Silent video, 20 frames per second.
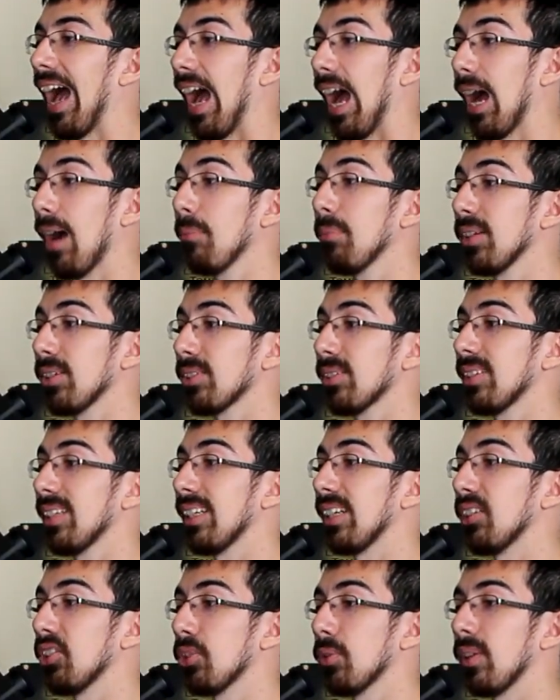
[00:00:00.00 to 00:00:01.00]
I'm
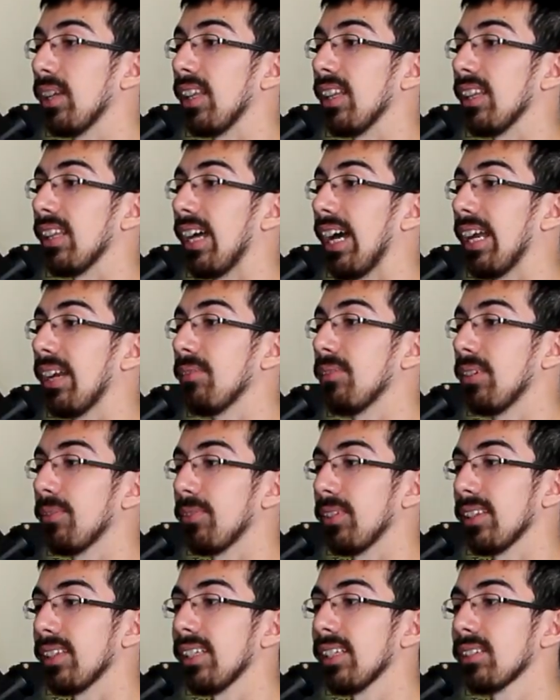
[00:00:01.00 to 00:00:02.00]
interested in doing a lot of
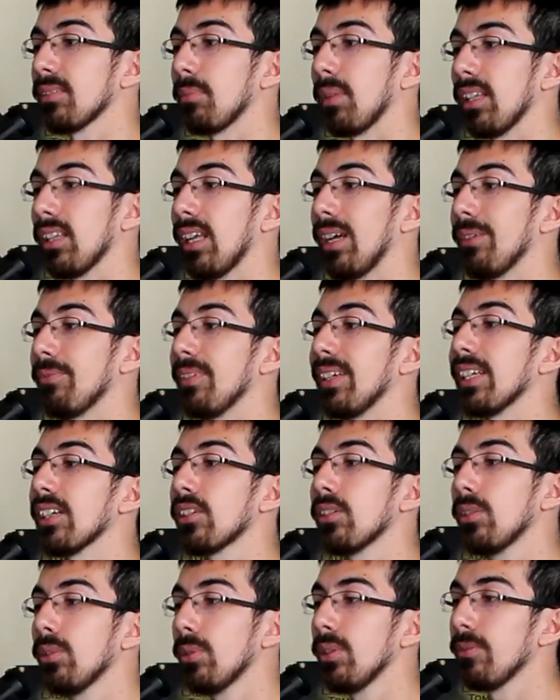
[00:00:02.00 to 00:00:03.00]
different things in my life,
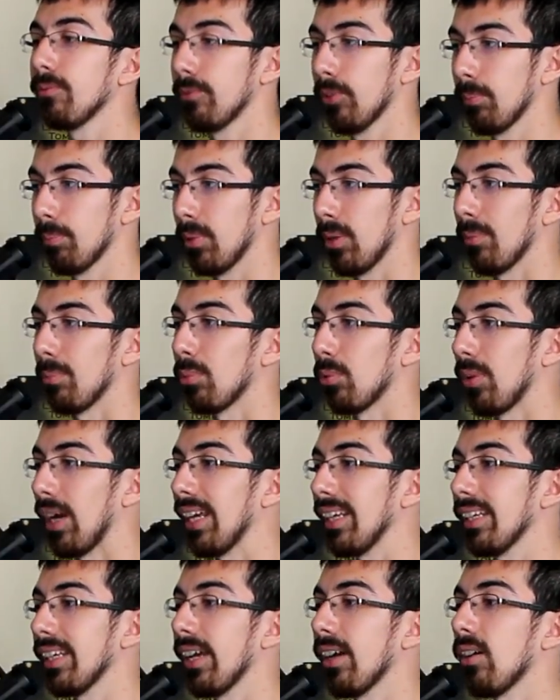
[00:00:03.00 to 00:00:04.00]
including football. But
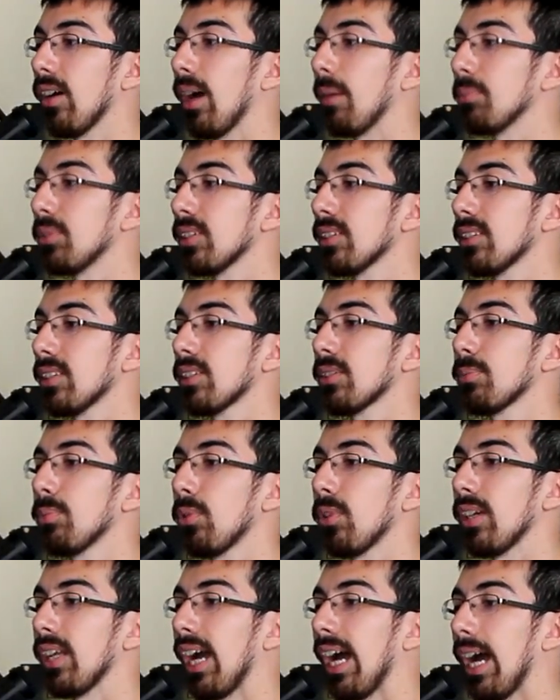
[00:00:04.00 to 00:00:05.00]
right now, I'm just
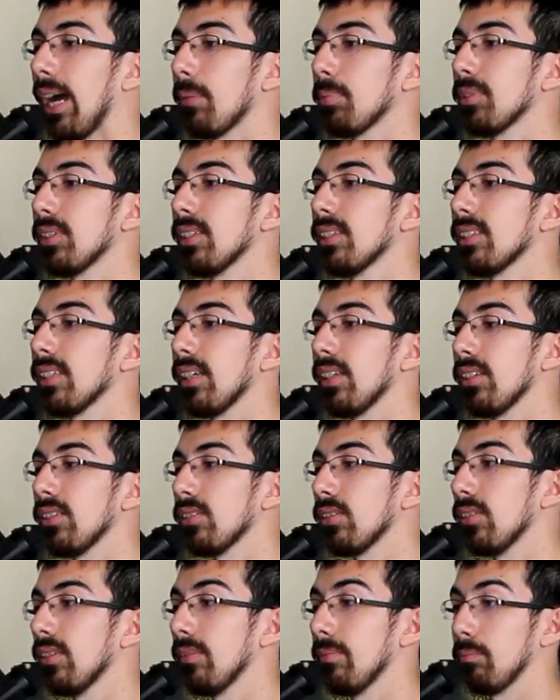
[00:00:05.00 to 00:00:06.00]
exploring options and
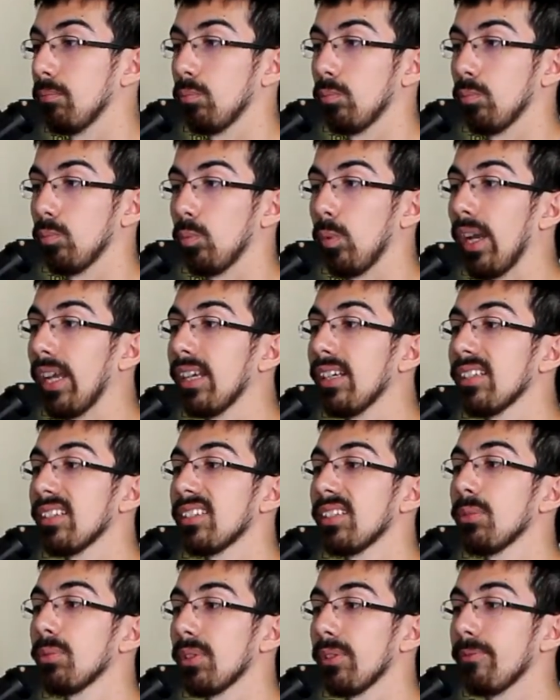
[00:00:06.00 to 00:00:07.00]
waiting to
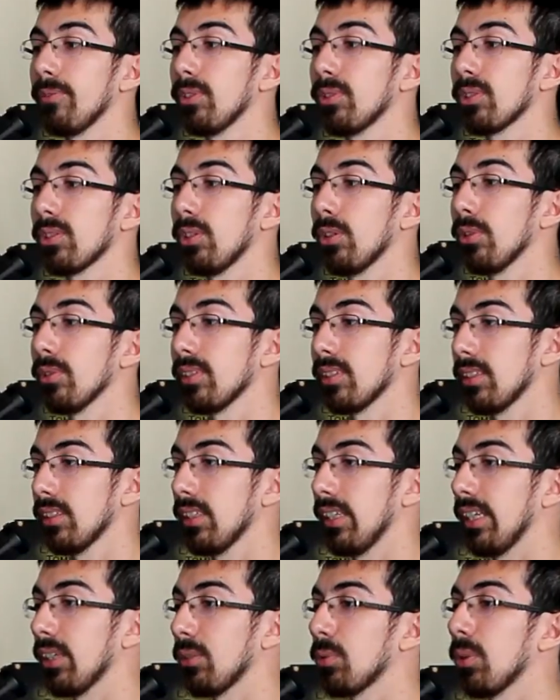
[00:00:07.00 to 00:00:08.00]
see what the future holds."
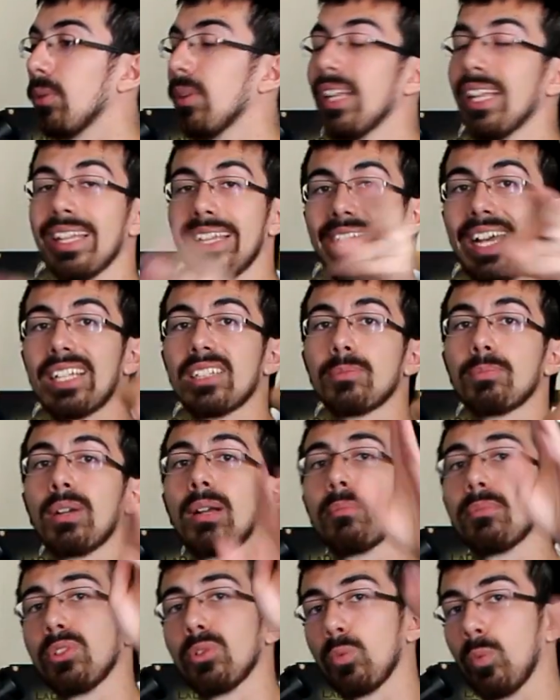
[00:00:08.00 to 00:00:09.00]
End quote. That's the
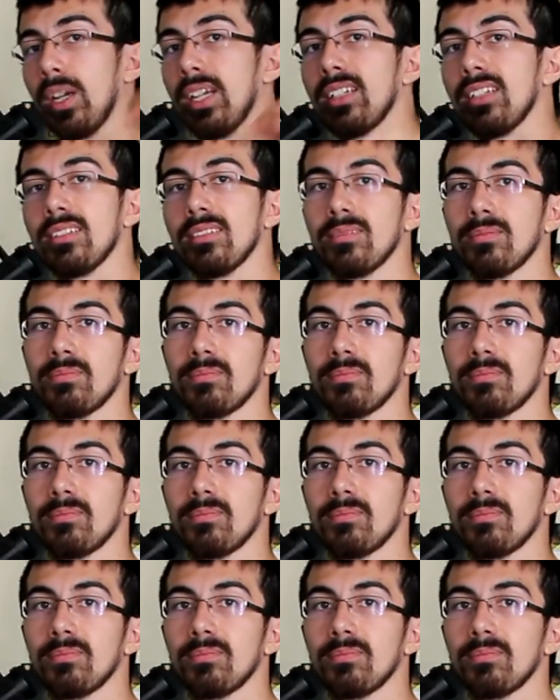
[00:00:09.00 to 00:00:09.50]
problem. You're waiting.